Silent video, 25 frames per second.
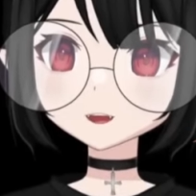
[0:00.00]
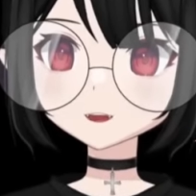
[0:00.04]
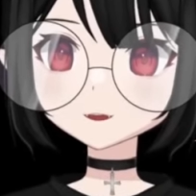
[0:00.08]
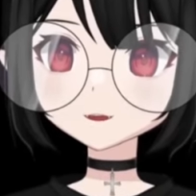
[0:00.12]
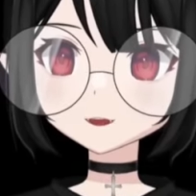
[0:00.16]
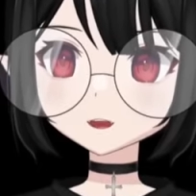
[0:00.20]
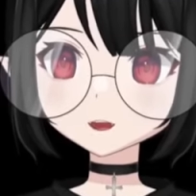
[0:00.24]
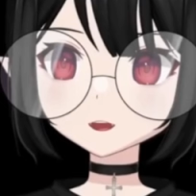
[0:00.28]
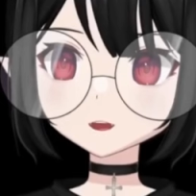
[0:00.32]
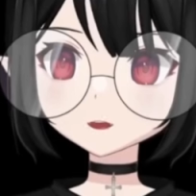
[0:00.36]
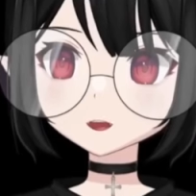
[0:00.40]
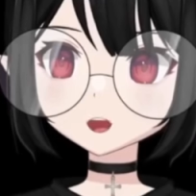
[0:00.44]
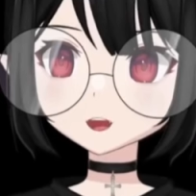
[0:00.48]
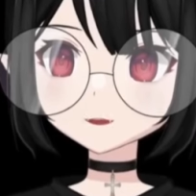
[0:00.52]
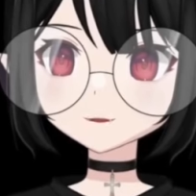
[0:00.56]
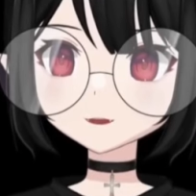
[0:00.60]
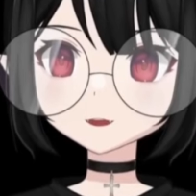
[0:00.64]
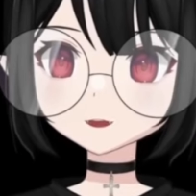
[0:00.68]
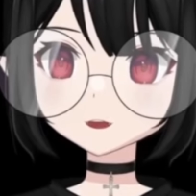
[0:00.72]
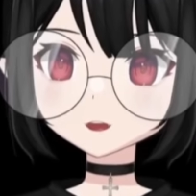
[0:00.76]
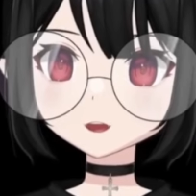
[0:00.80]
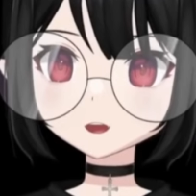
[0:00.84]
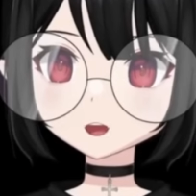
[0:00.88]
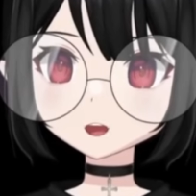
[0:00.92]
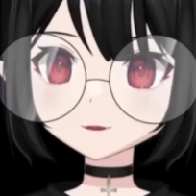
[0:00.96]
their
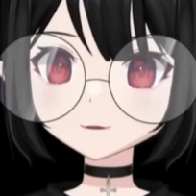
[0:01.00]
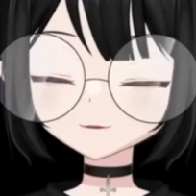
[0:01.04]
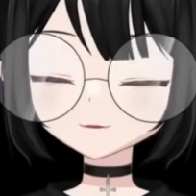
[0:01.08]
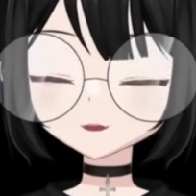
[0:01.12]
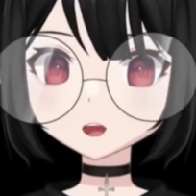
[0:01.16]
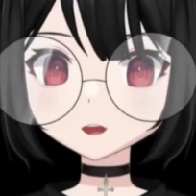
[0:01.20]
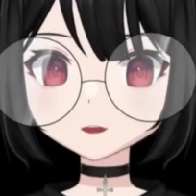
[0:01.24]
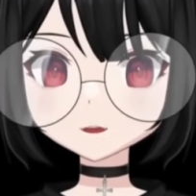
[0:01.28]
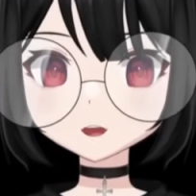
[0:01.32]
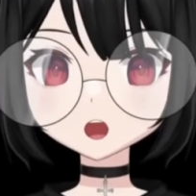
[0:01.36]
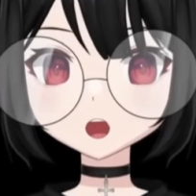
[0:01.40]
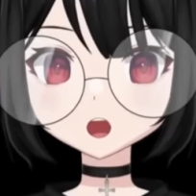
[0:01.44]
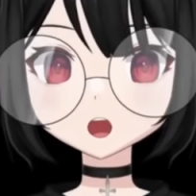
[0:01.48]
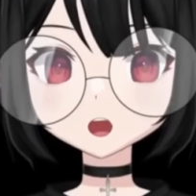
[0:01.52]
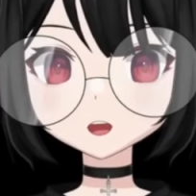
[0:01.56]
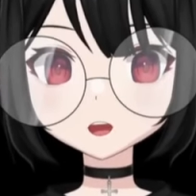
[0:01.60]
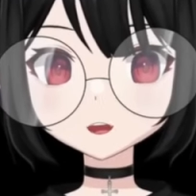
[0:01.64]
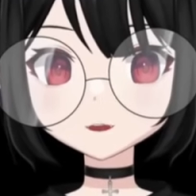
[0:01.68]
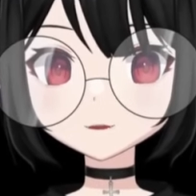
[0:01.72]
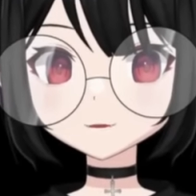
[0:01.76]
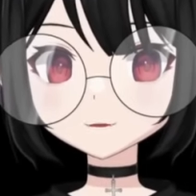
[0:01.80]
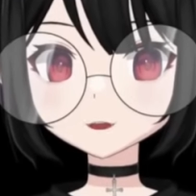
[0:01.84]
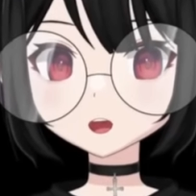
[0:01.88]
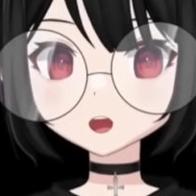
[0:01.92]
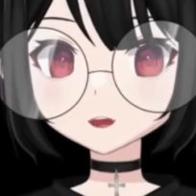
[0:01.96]
revenue for quarter
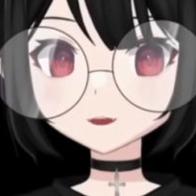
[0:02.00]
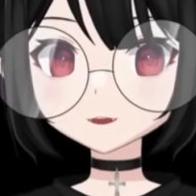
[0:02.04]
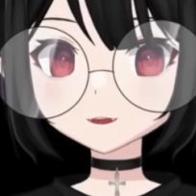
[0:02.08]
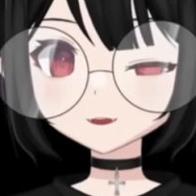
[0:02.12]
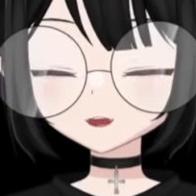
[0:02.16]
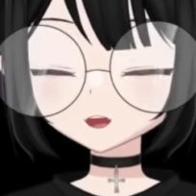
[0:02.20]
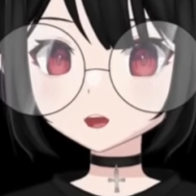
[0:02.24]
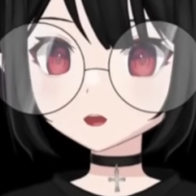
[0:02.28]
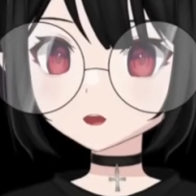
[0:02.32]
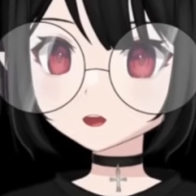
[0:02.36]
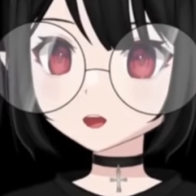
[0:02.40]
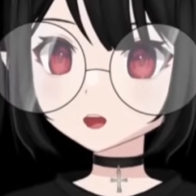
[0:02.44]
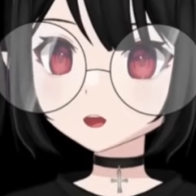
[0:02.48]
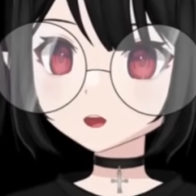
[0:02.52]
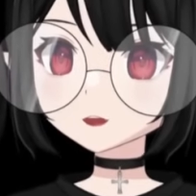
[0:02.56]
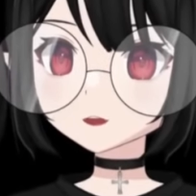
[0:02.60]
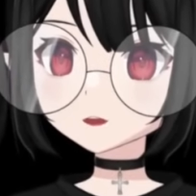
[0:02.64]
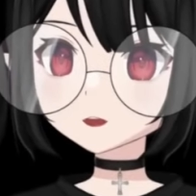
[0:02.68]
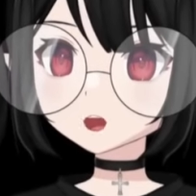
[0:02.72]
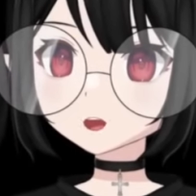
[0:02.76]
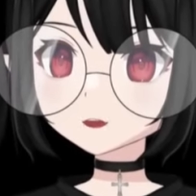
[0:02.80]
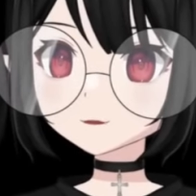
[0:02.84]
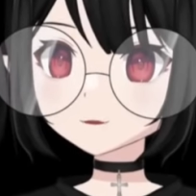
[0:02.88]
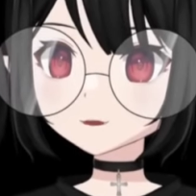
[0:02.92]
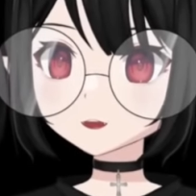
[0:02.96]
four, the upcoming
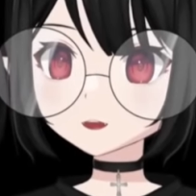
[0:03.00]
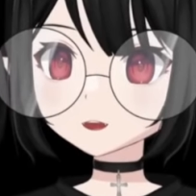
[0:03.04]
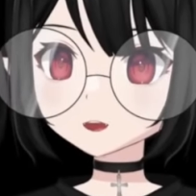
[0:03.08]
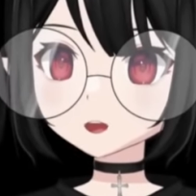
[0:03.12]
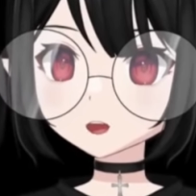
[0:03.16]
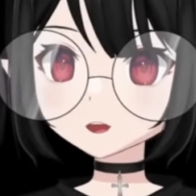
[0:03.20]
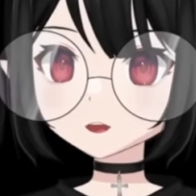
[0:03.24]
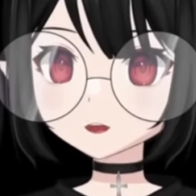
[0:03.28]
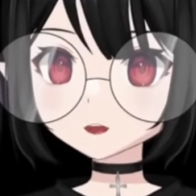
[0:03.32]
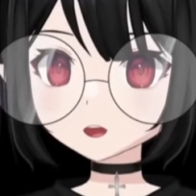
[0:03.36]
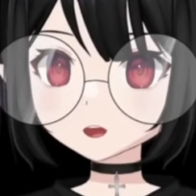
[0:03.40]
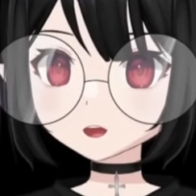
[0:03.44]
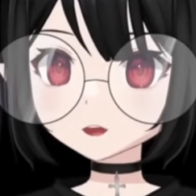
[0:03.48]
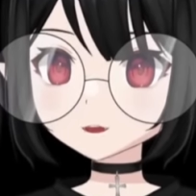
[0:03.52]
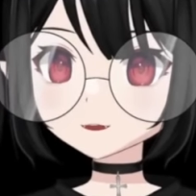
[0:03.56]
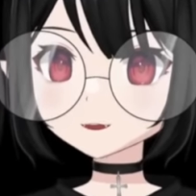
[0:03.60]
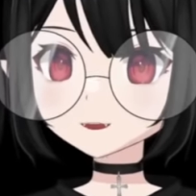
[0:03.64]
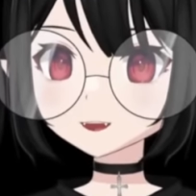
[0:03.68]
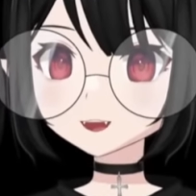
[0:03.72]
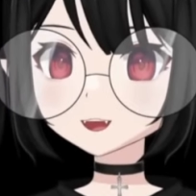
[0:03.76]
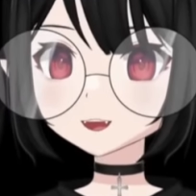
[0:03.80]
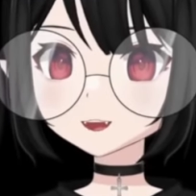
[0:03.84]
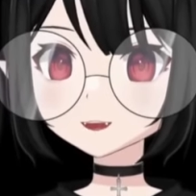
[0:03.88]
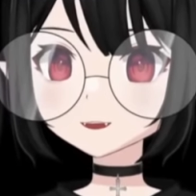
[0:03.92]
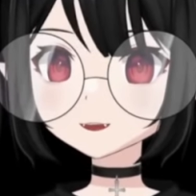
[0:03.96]
quarter four that we're currently
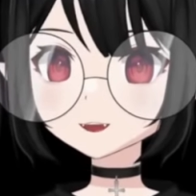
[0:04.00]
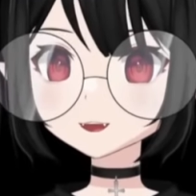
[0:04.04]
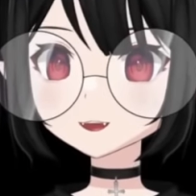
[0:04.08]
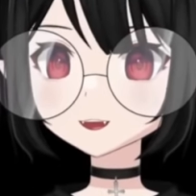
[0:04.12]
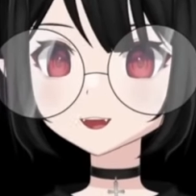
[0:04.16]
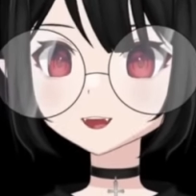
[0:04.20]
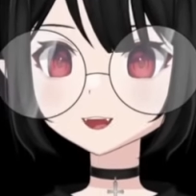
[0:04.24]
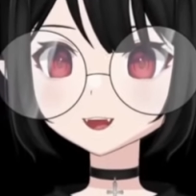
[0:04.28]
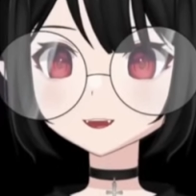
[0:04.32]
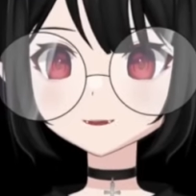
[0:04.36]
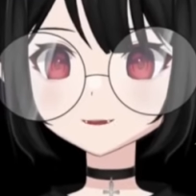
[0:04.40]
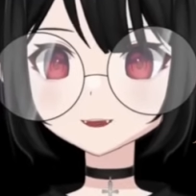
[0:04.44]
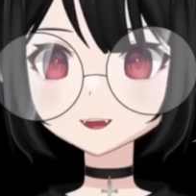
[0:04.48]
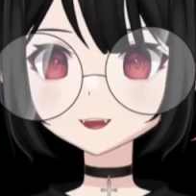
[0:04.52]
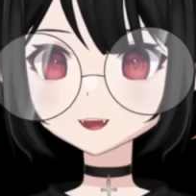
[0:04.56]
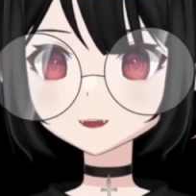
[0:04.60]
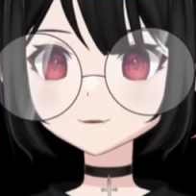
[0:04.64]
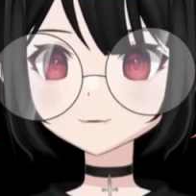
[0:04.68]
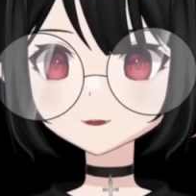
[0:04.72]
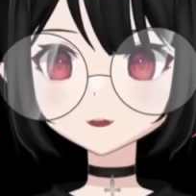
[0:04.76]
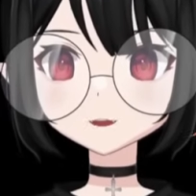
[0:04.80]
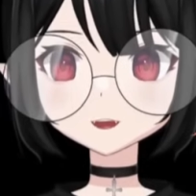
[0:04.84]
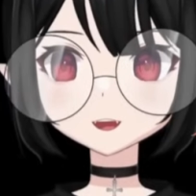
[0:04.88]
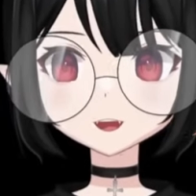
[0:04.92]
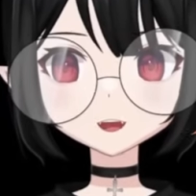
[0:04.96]
in, and they have a
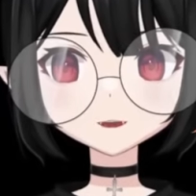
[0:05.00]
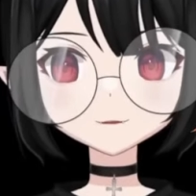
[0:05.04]
lot of